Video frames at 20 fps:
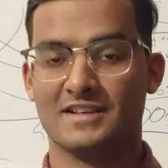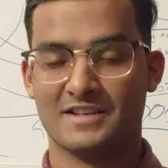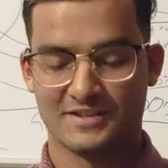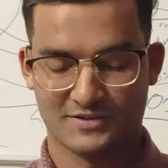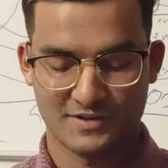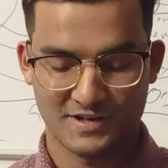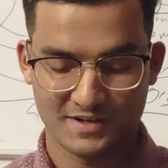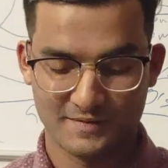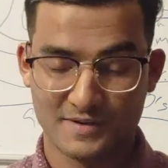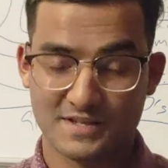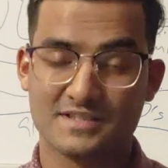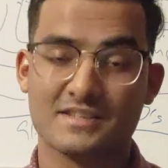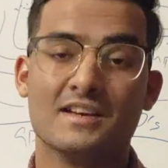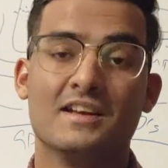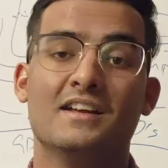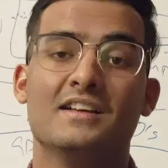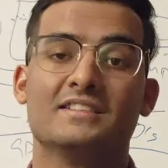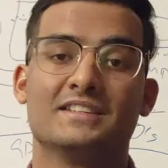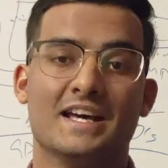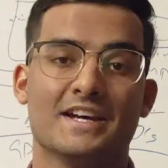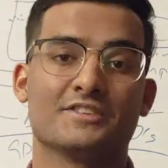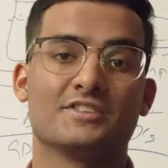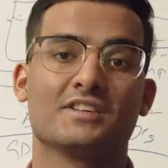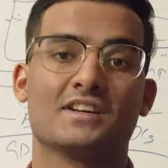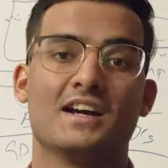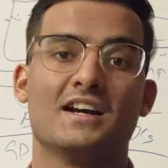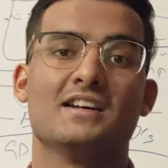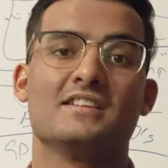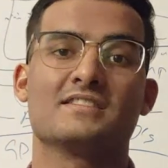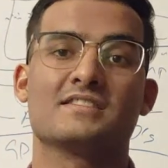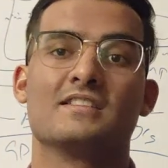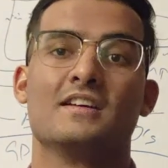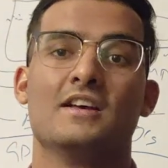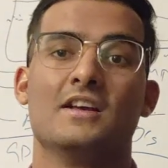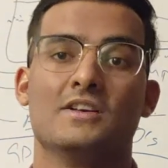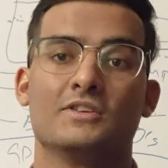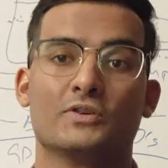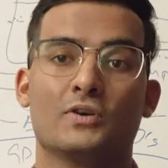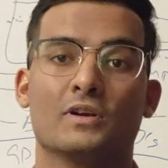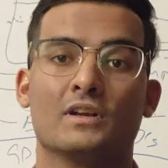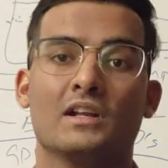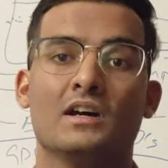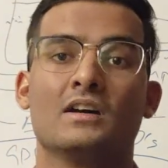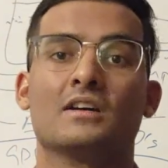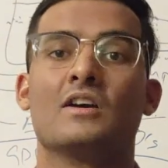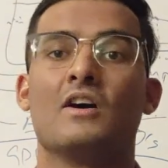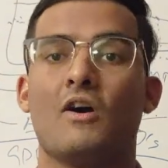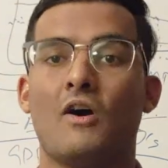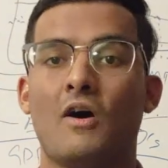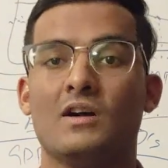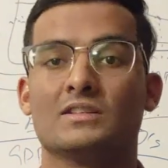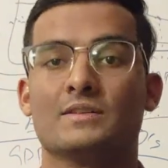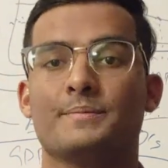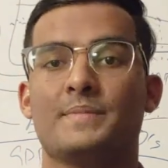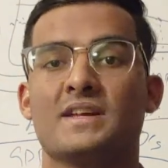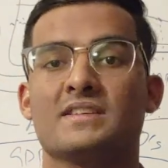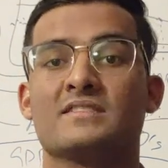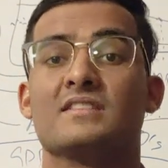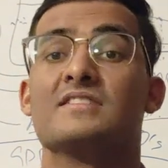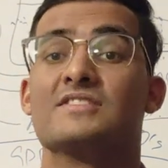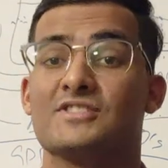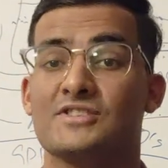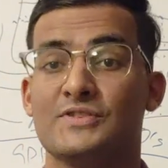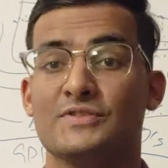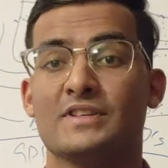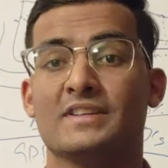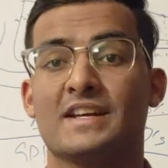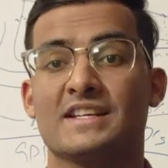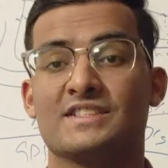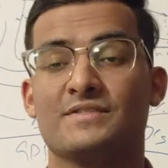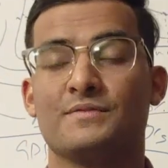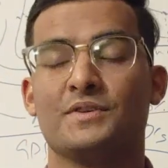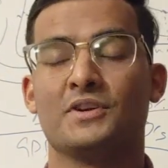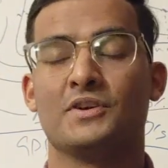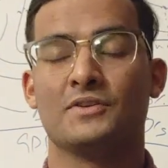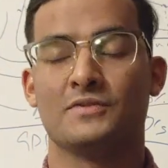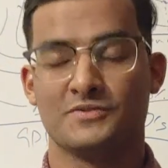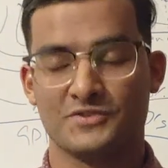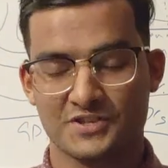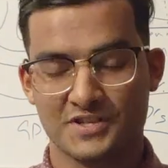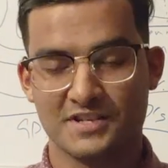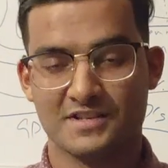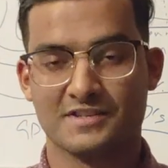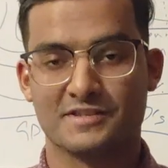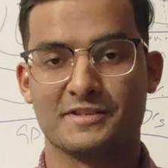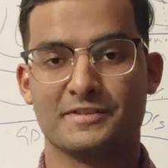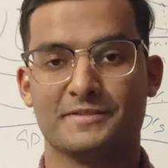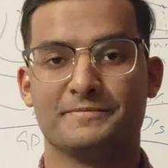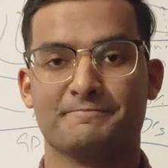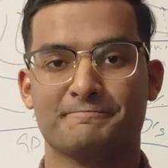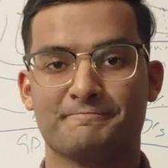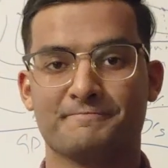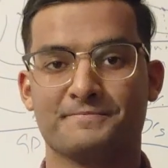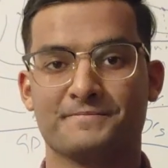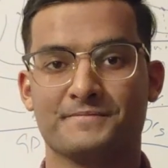So anyways, thank you guys. Good luck, all the best. See you in the next video. Cheers.